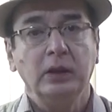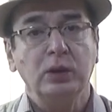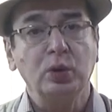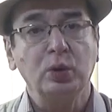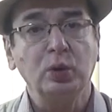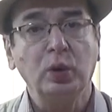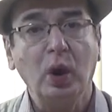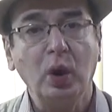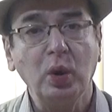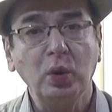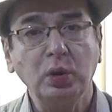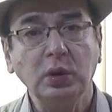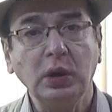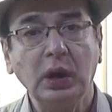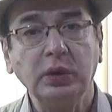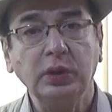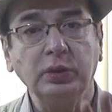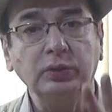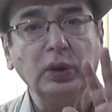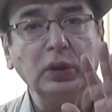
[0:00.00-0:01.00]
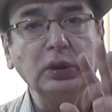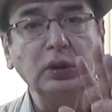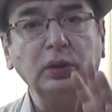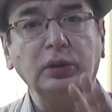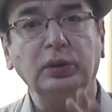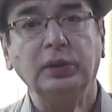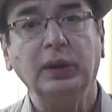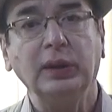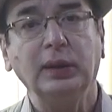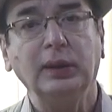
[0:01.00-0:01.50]
Throughout, that is what
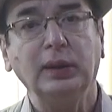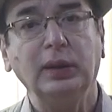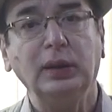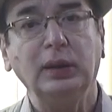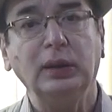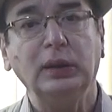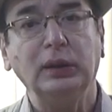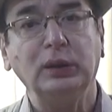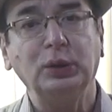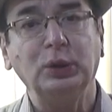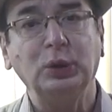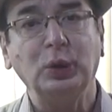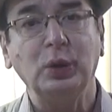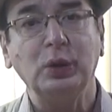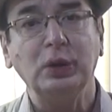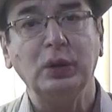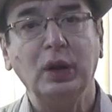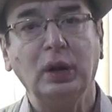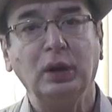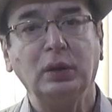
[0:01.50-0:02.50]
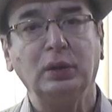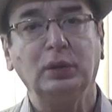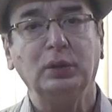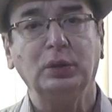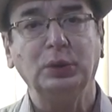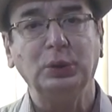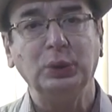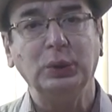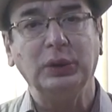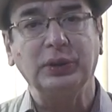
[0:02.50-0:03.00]
is uh, told uh,
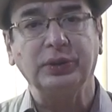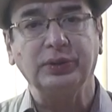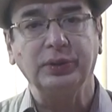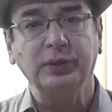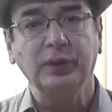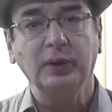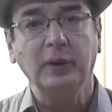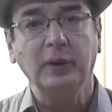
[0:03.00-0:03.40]
to us.